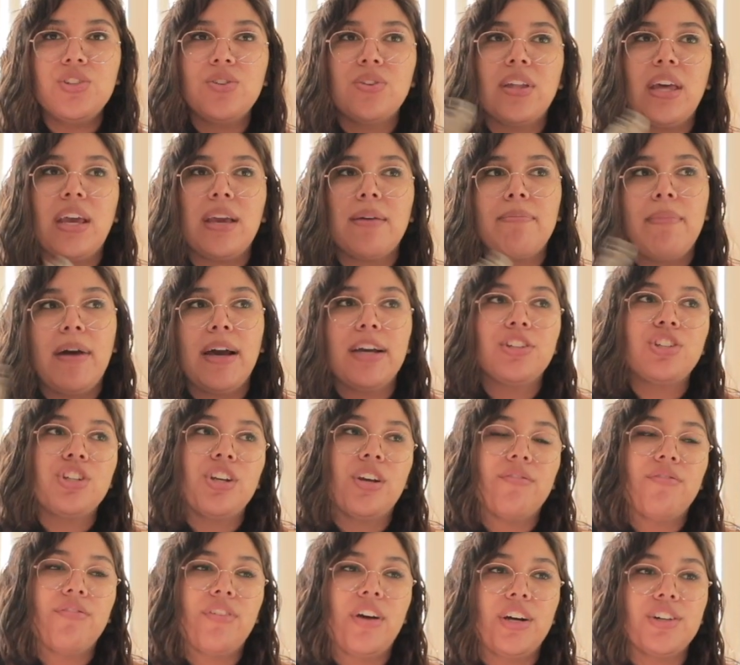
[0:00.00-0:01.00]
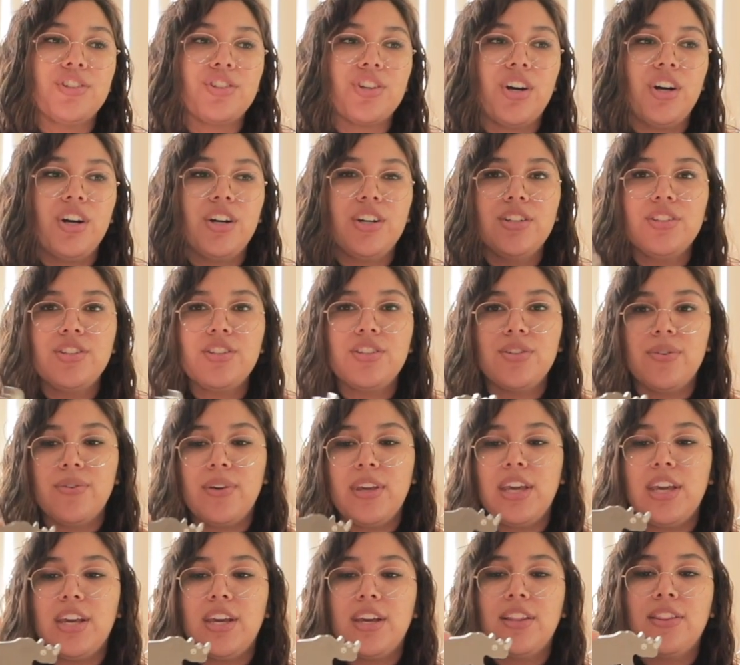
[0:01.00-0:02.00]
do like matching flashcards so
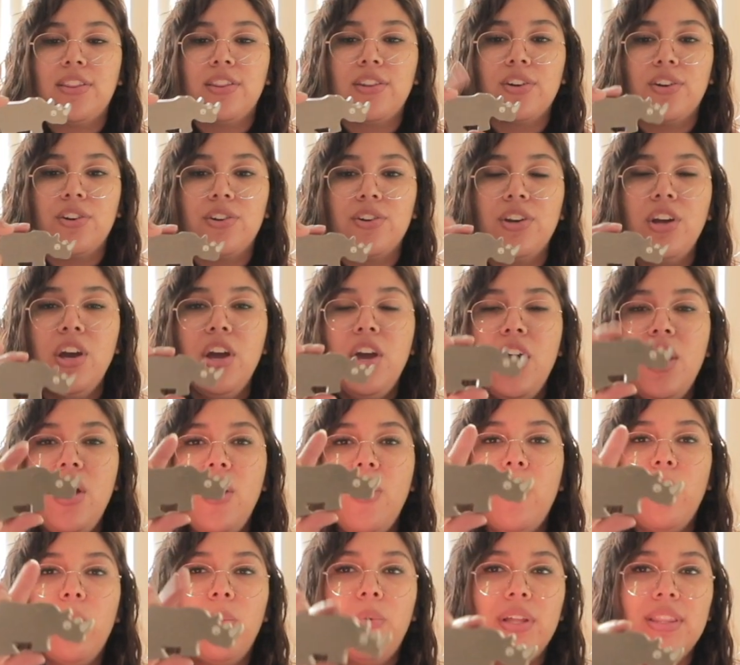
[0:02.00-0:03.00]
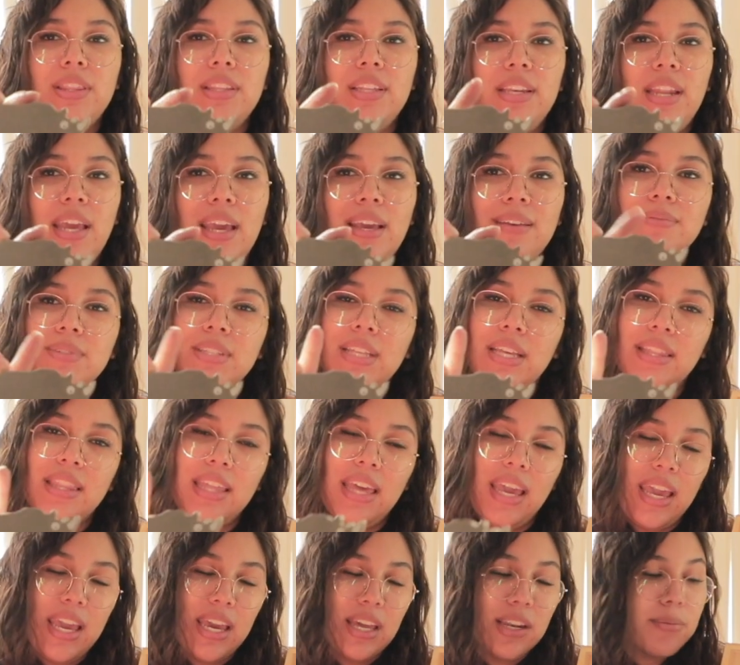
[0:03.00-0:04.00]
he can learn what the names of
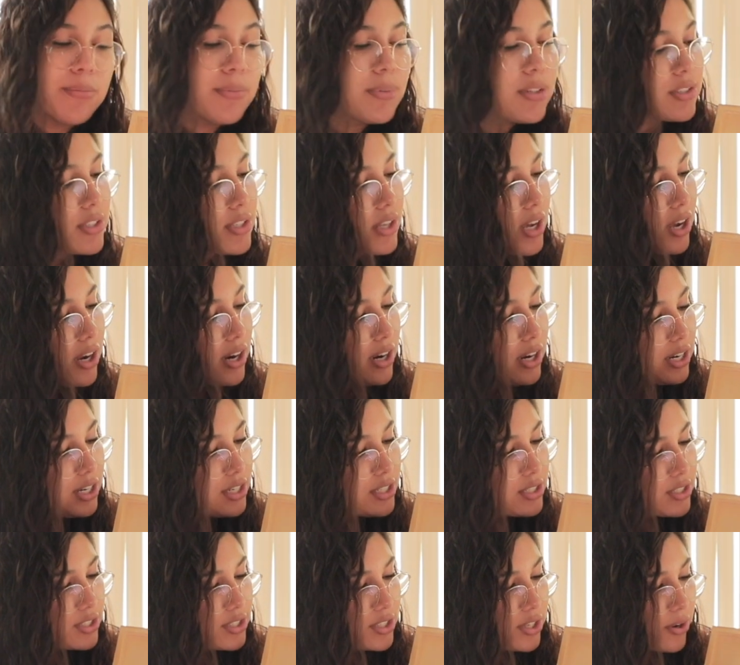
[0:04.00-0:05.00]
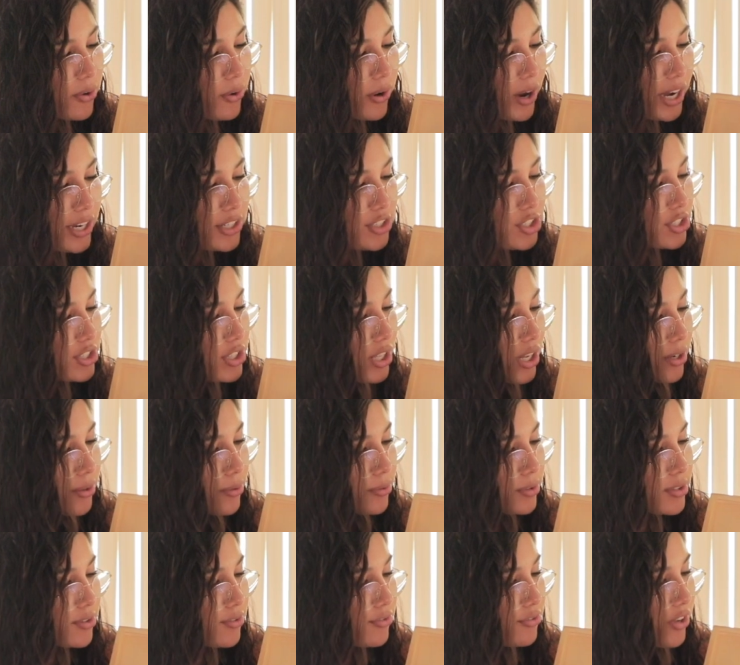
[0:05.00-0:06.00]
the animals are. So I just thought it
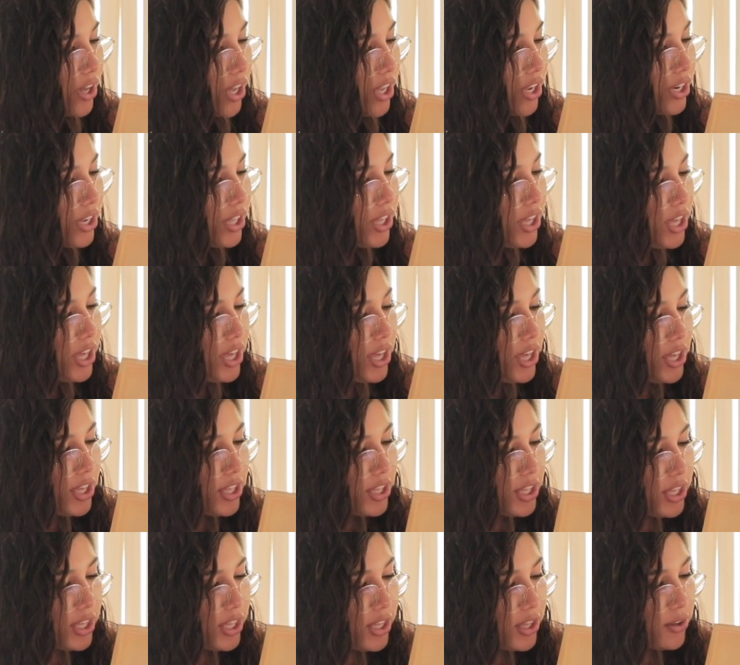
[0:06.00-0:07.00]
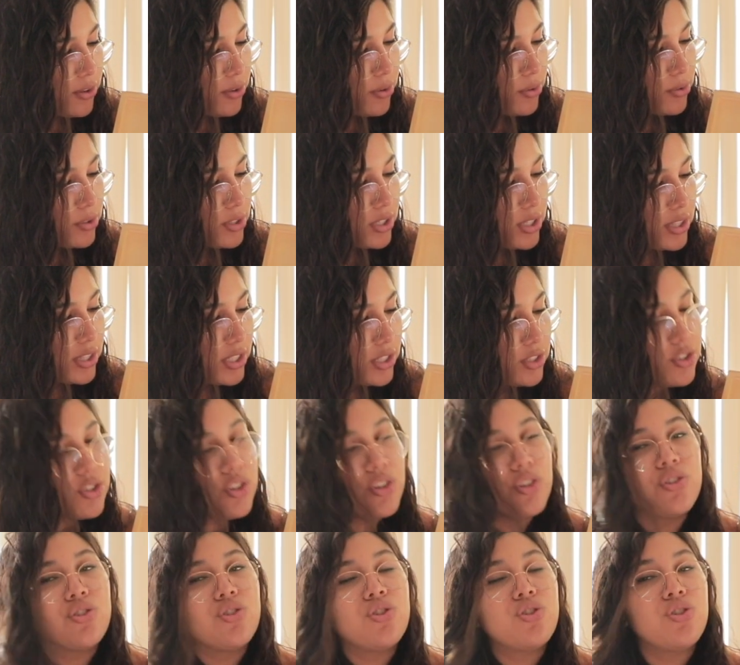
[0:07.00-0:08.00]
was fun, cute. These
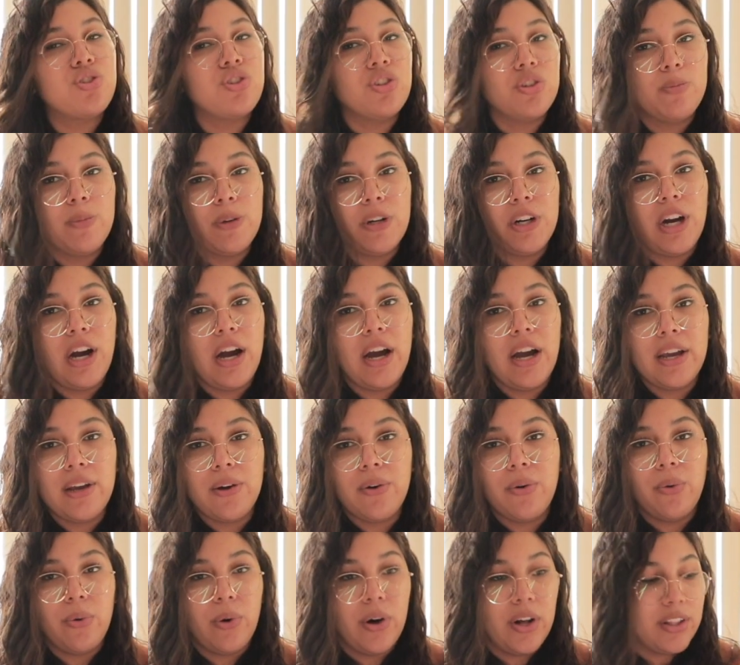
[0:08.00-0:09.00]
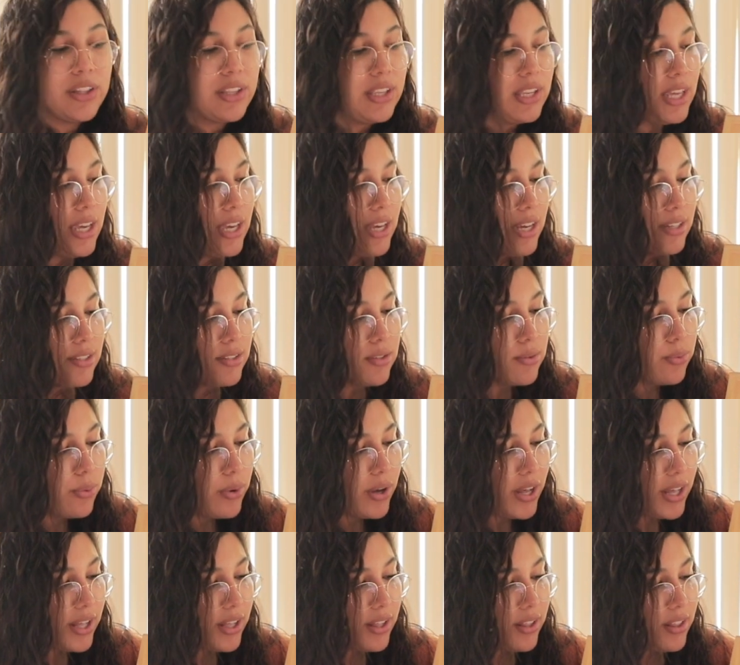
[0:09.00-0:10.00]
are super high quality as
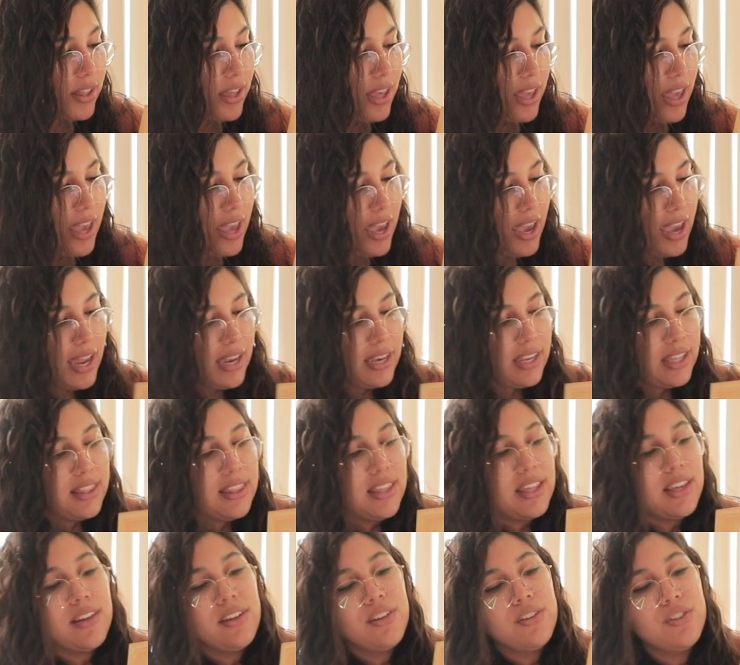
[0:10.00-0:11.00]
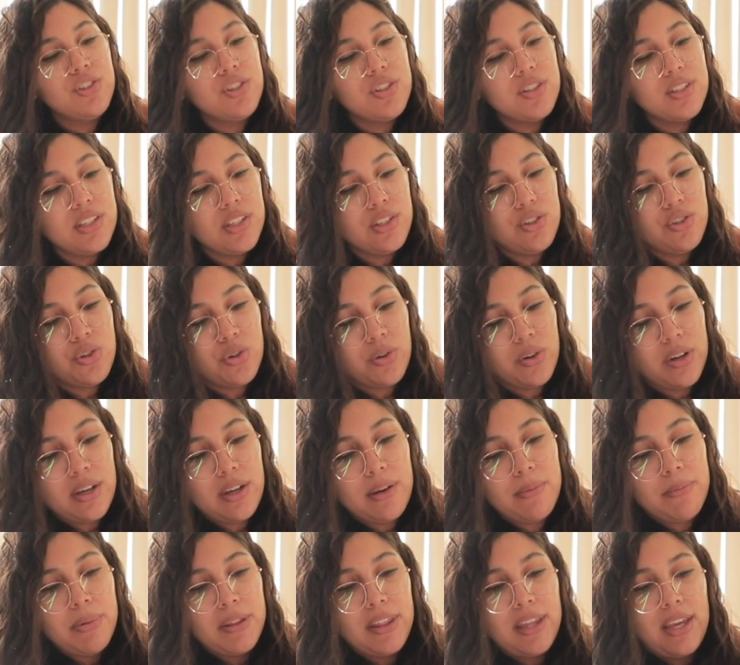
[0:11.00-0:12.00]
well. And I think he'll just
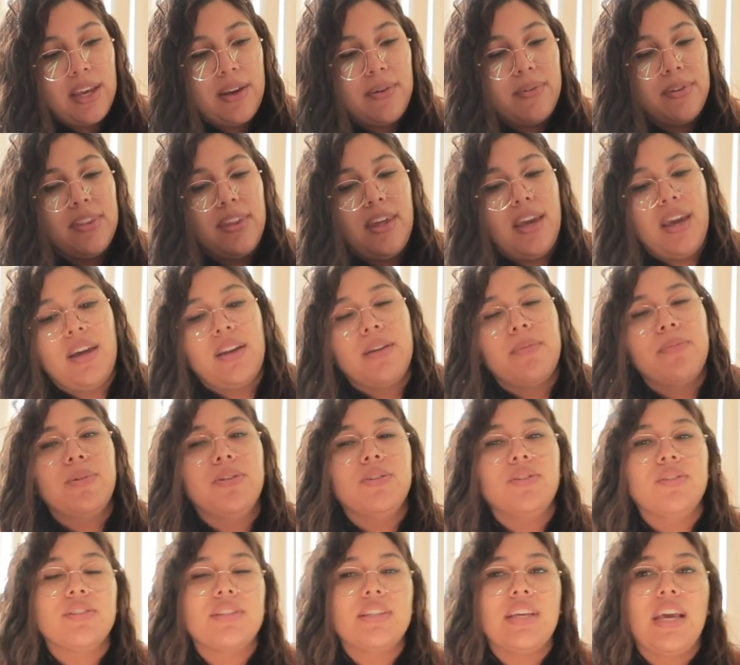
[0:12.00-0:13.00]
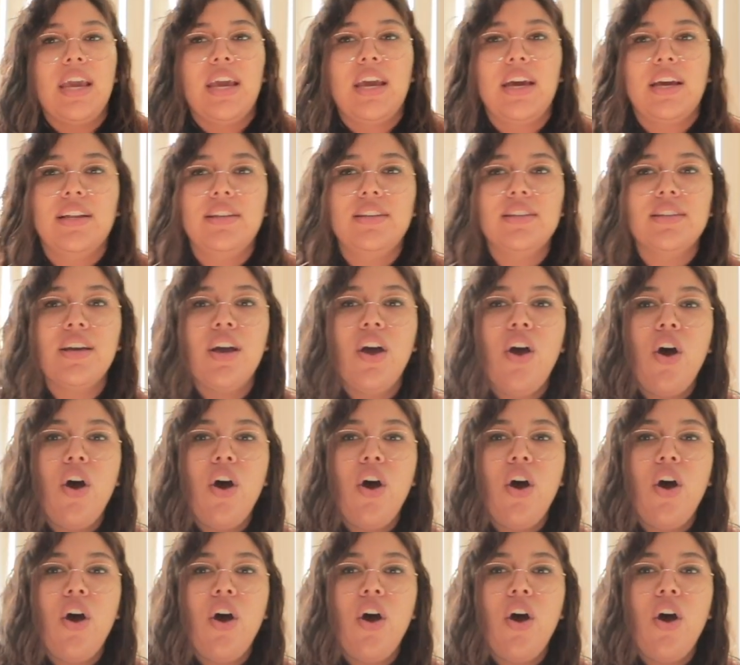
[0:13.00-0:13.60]
enjoy playing with the animals and